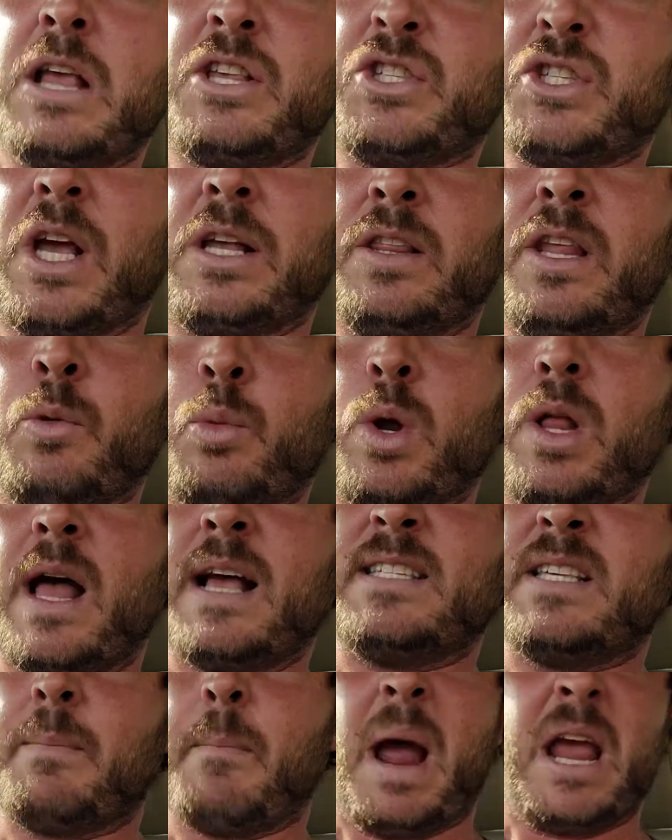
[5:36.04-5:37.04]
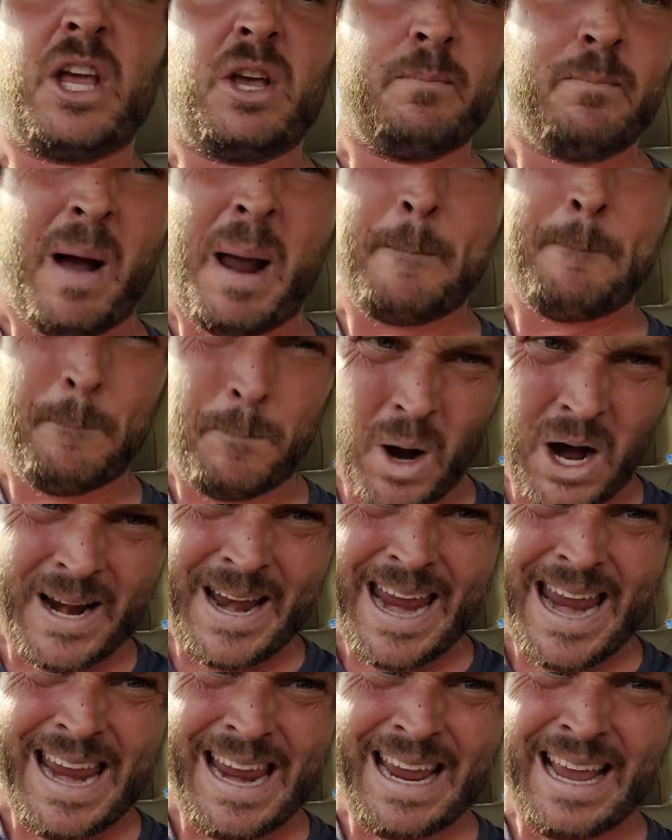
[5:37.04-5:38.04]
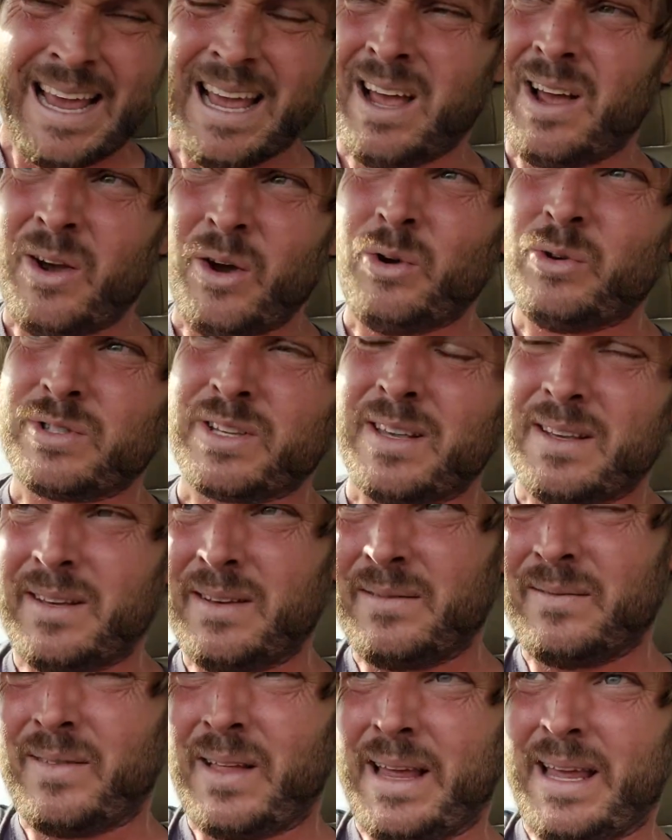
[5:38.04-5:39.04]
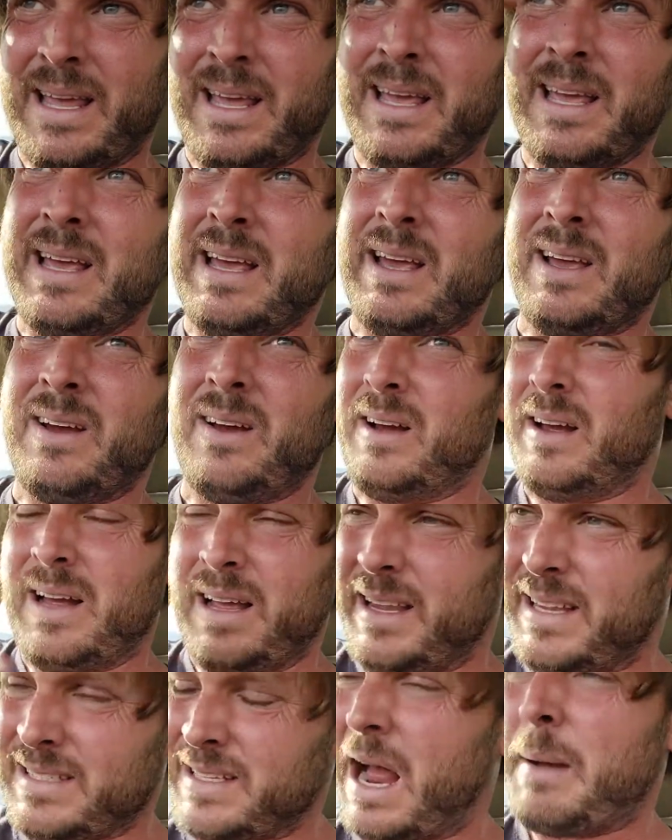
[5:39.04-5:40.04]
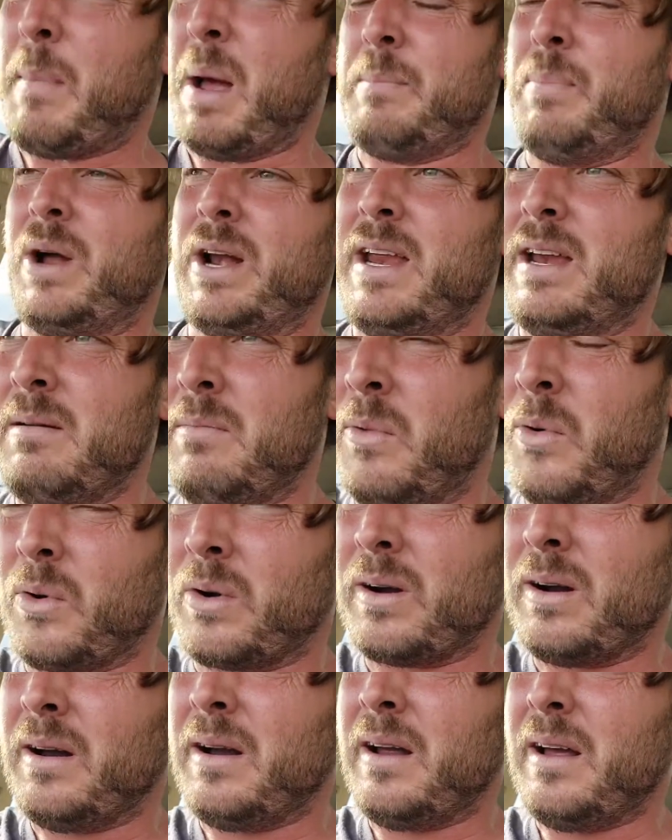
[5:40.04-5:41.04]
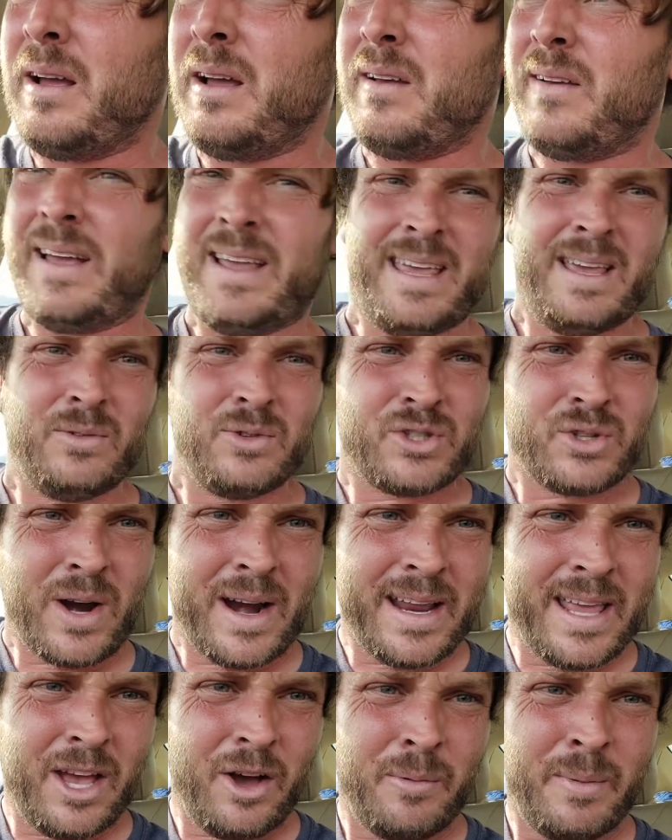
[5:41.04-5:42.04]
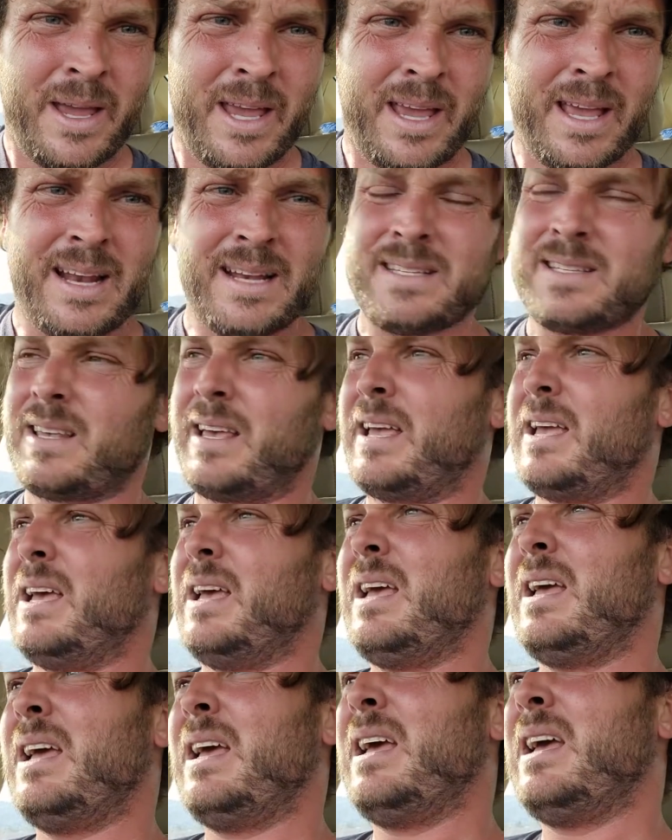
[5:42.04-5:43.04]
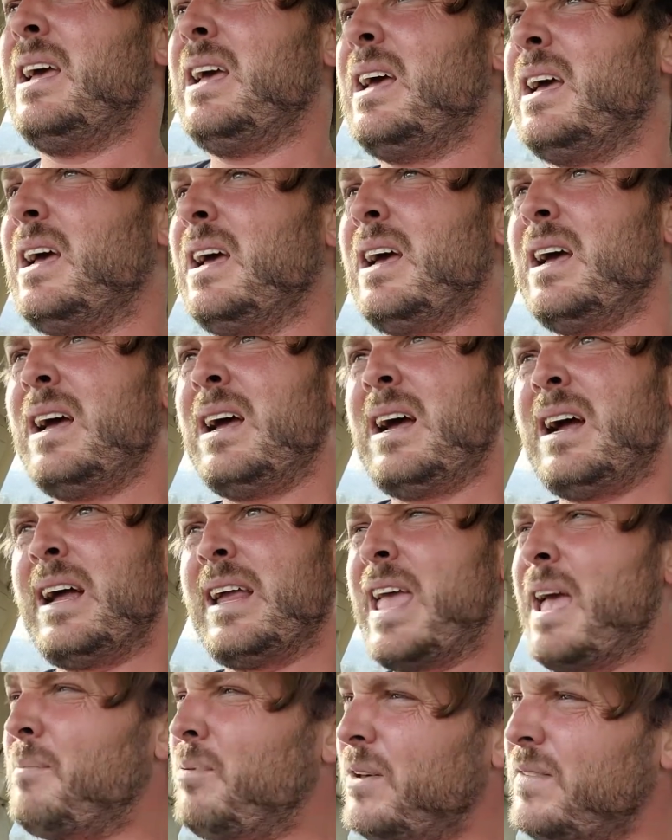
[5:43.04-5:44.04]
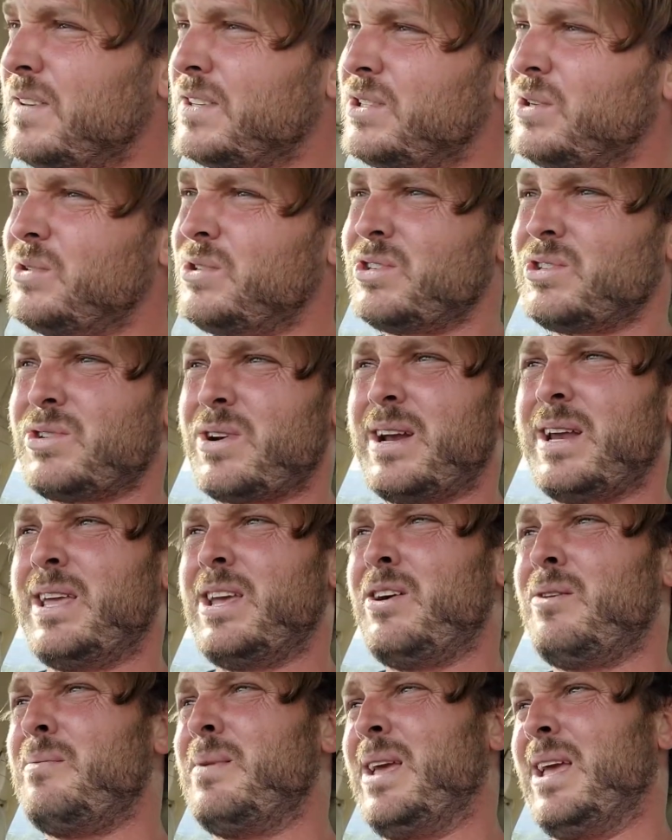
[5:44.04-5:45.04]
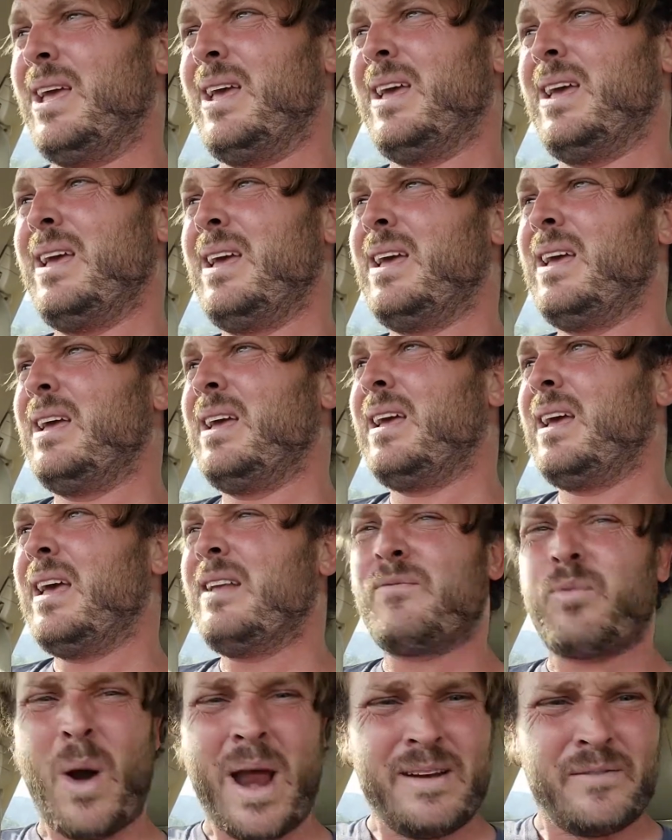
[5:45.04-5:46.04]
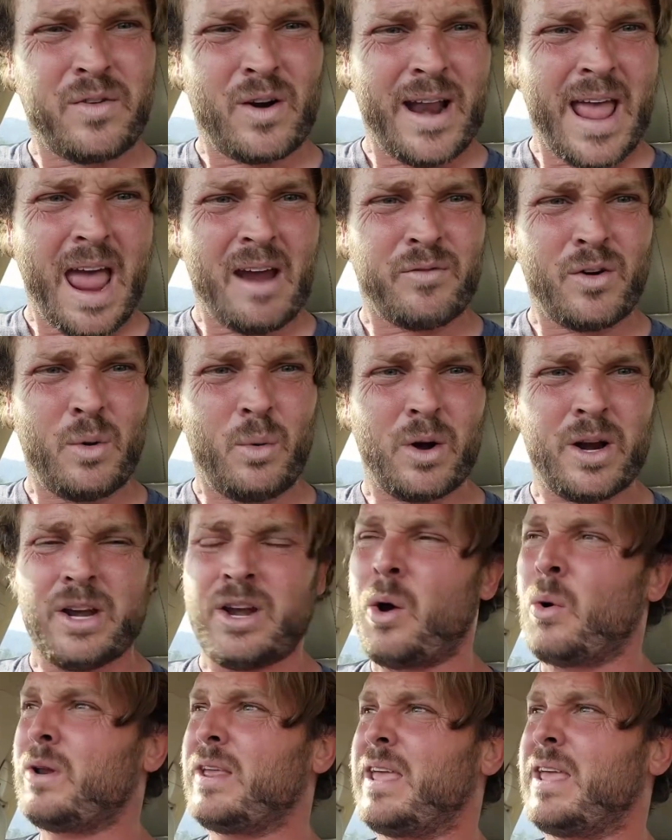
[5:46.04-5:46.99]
suddenly realized that my buddy, who's, like, he's not my buddy anymore. Like, he was trying to kill me. And it's like, I can't believe this dude just tried to kill me. And right in front of everyone, and no one